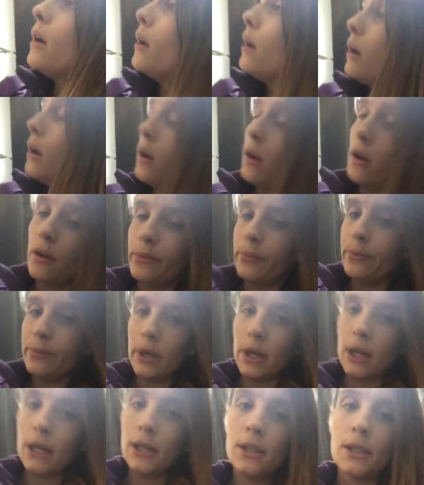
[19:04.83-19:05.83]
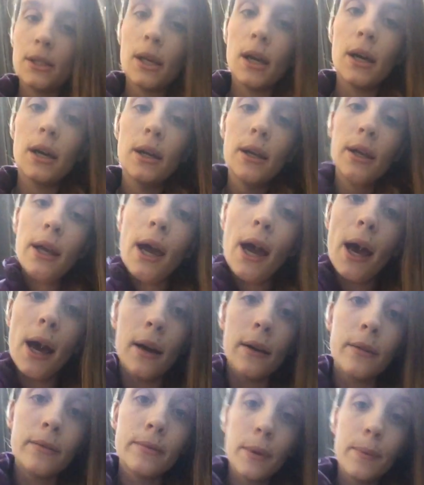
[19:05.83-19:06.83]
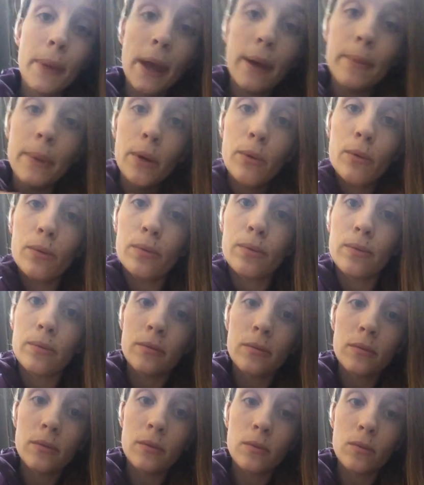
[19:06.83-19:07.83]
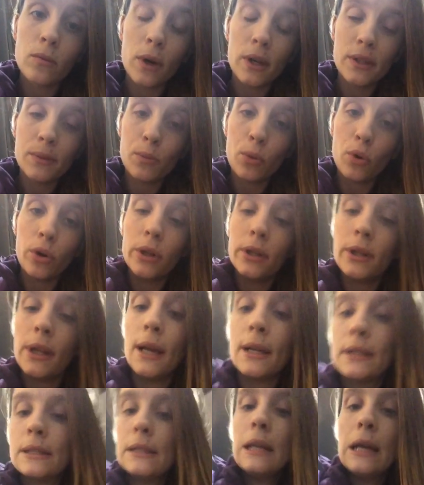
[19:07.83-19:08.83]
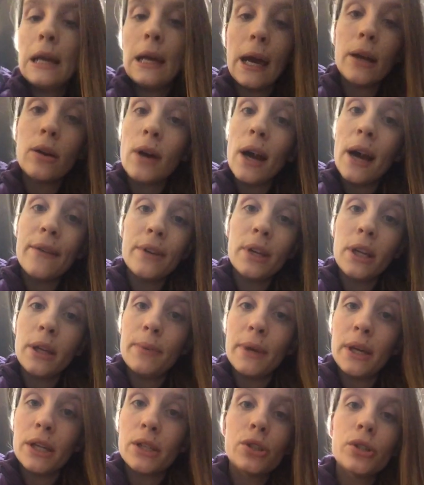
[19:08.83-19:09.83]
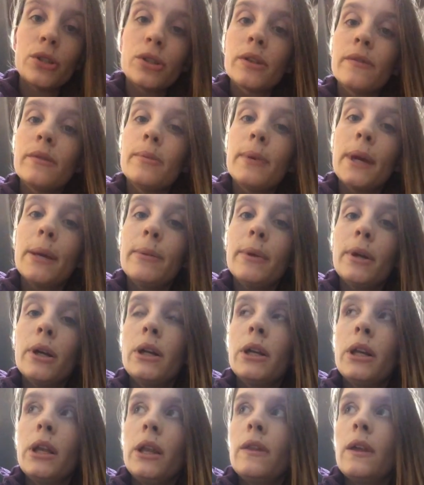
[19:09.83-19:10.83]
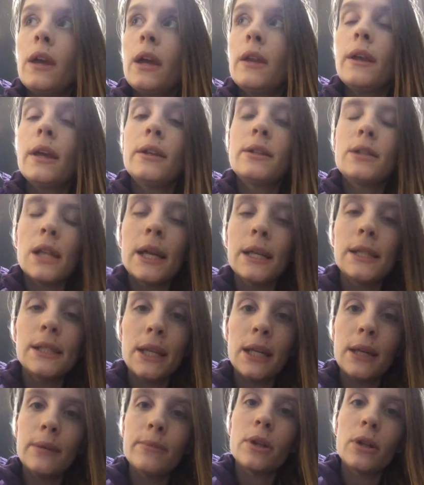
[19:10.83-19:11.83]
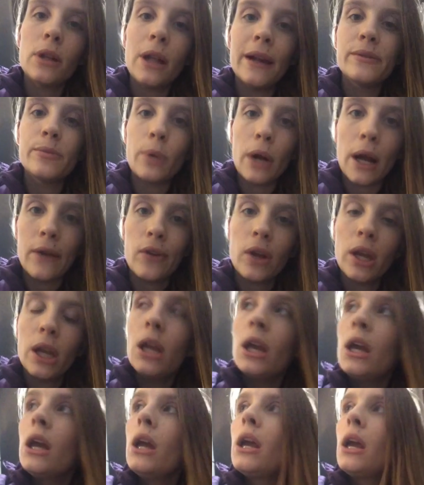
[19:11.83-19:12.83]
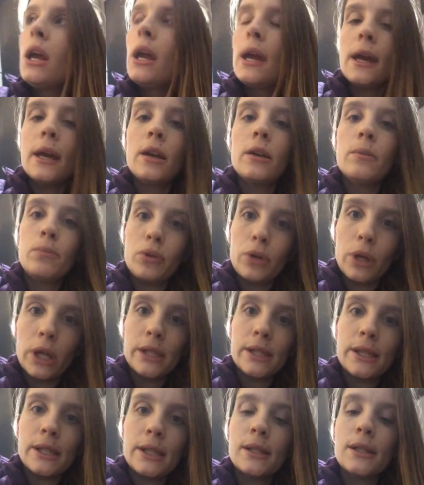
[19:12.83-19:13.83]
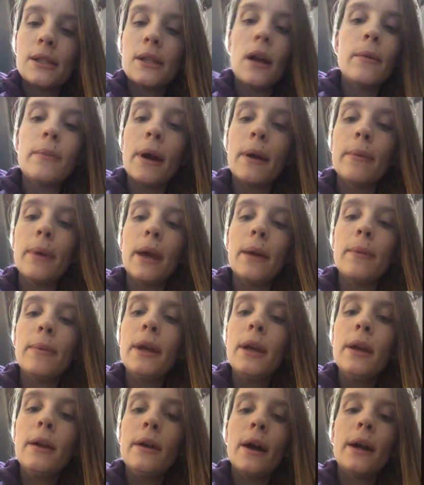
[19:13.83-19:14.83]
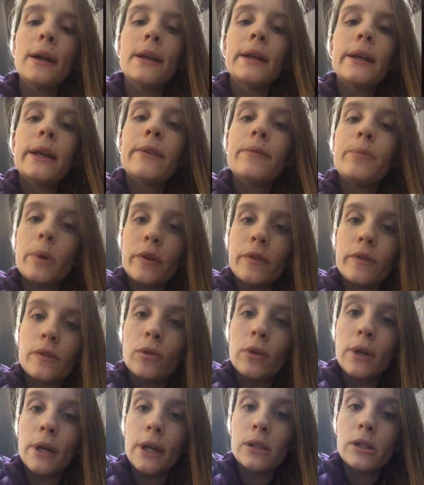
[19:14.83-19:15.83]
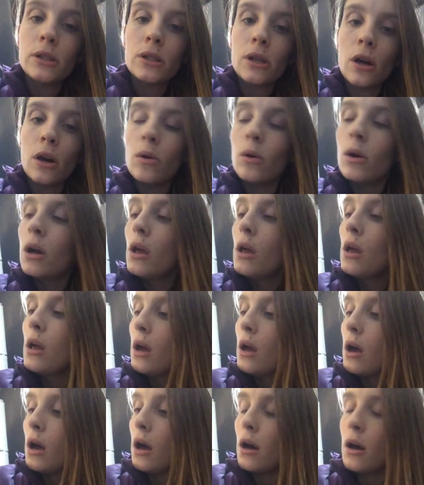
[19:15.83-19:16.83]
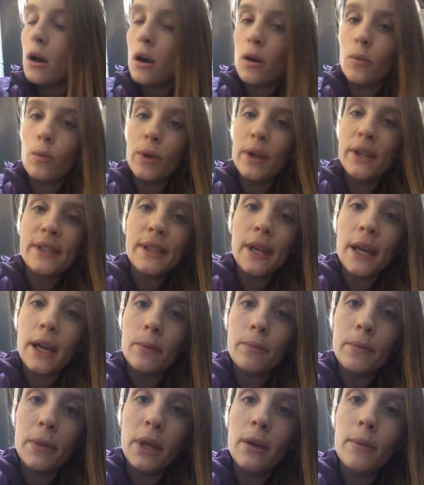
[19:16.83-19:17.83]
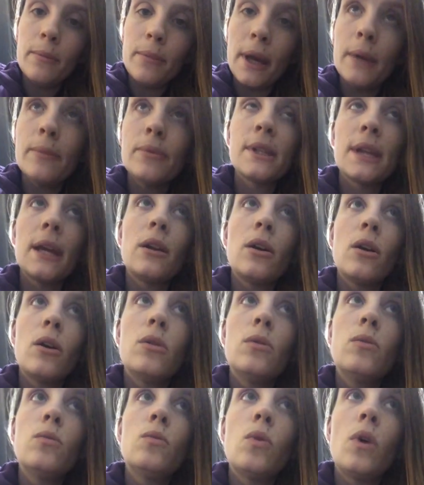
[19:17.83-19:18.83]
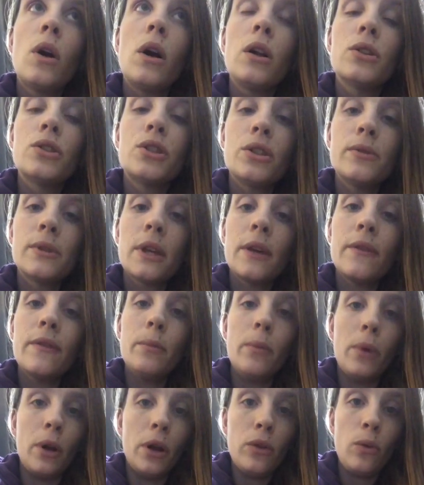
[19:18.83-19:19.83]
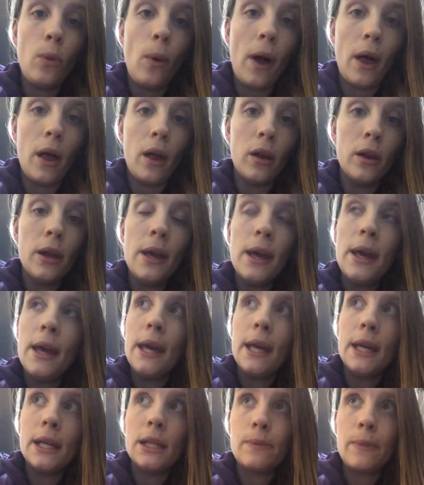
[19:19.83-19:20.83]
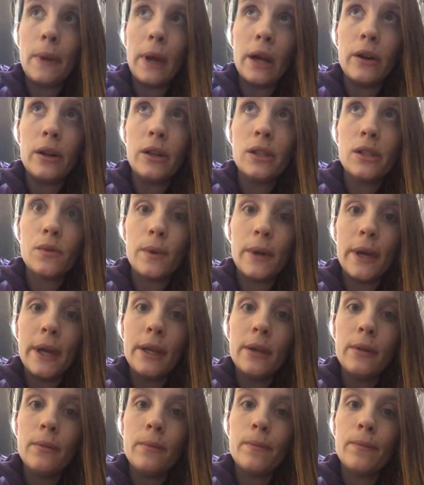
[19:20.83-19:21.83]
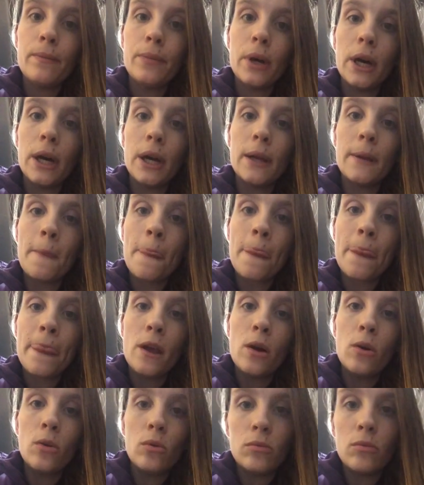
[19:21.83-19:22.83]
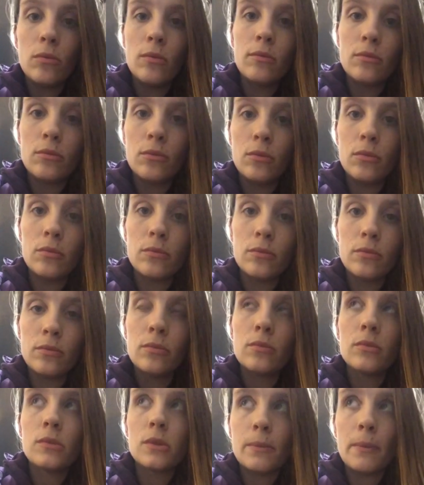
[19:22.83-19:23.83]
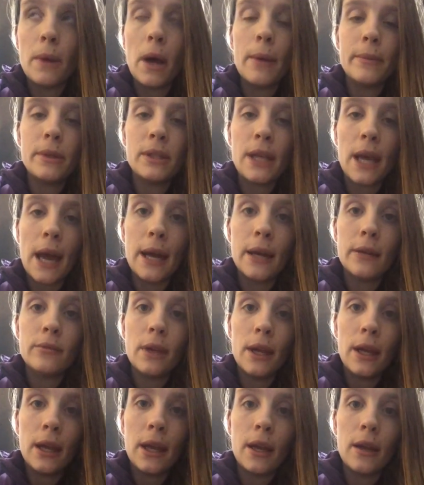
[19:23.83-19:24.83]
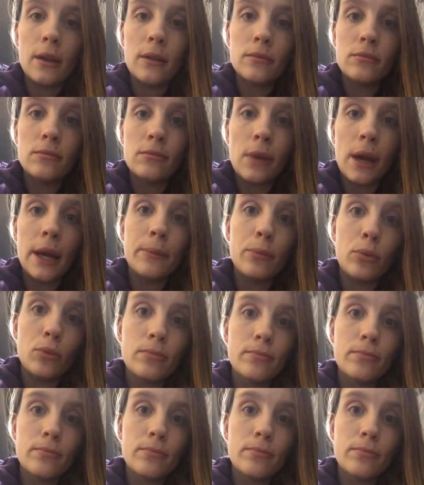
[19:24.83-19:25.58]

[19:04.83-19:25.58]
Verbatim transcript: Um, but uh, yeah, the baby was born last night. I don't have any pictures of the baby or anything. They like to keep their lives private. And plus, it's not my baby. I didn't give birth to it. So, uh, we stayed, me and Babe stayed home while she was giving birth while his parents went, but the mom and dad, my,